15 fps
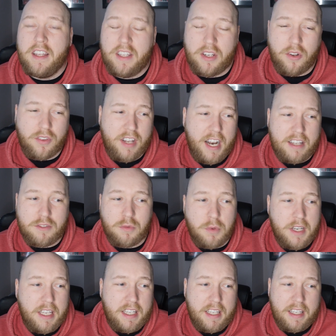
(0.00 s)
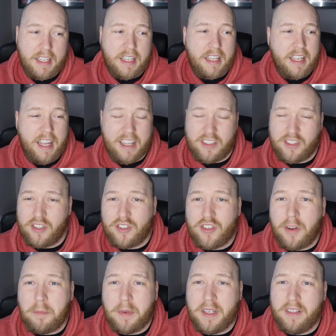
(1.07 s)
In the last week, it's just
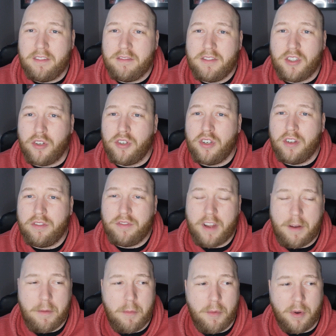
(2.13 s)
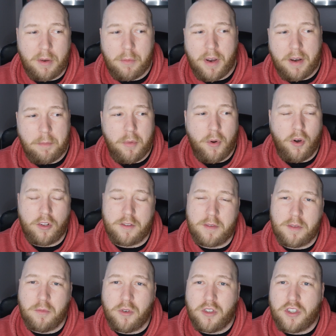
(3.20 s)
not been good enough. I remember we went to Portsmouth
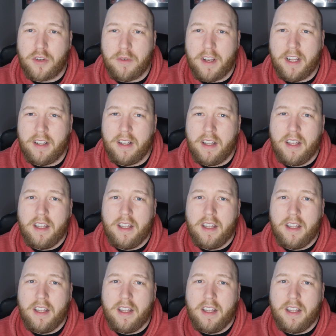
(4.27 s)
and won 2-0.